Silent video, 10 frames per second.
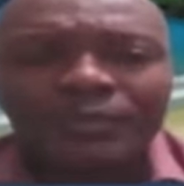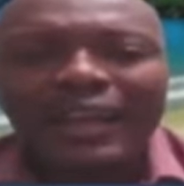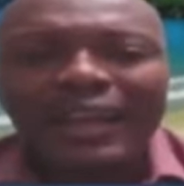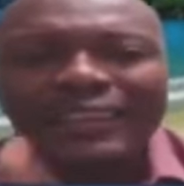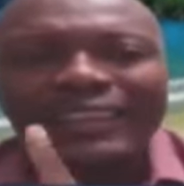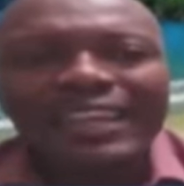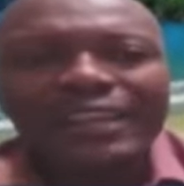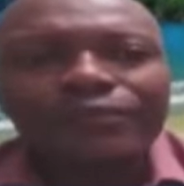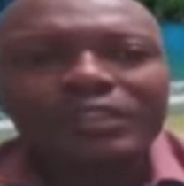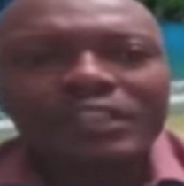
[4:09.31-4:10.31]
And
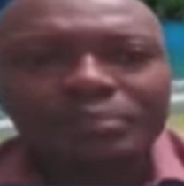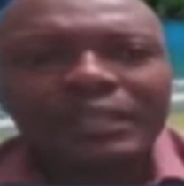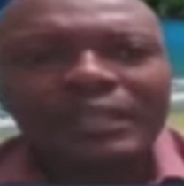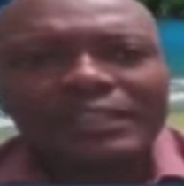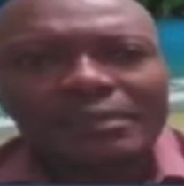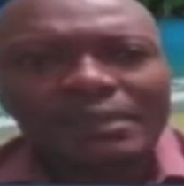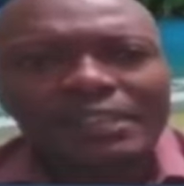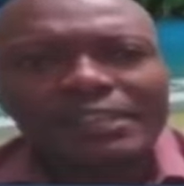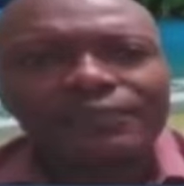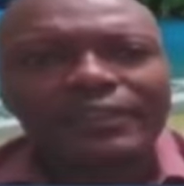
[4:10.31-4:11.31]
every speaker, as a matter
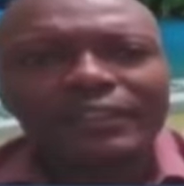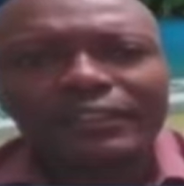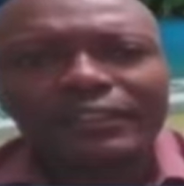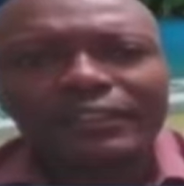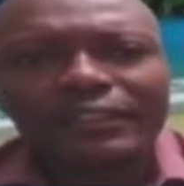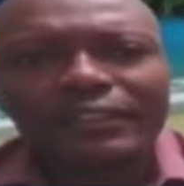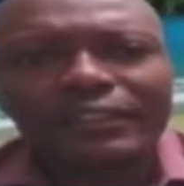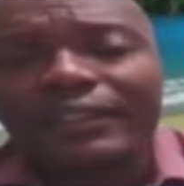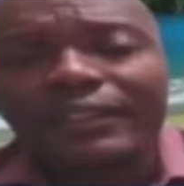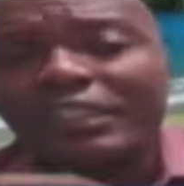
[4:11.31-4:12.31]
of fact,
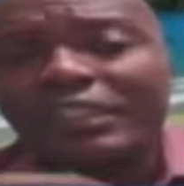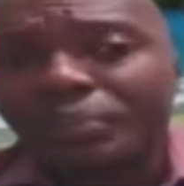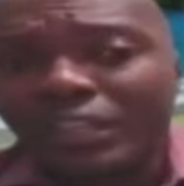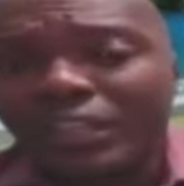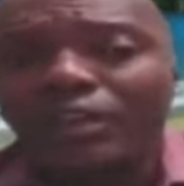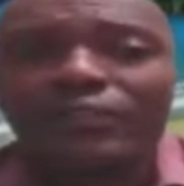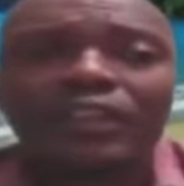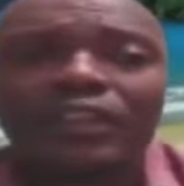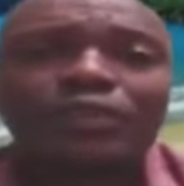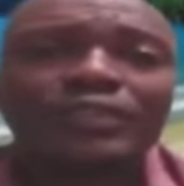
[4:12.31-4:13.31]
the Speaker of the
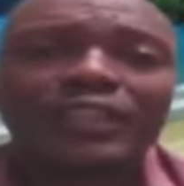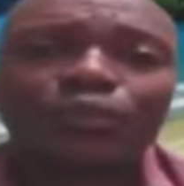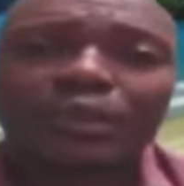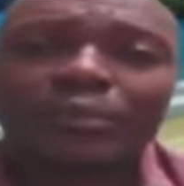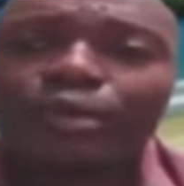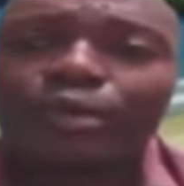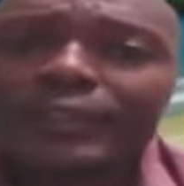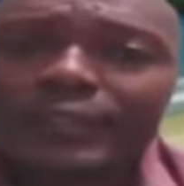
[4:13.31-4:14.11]
House at one point,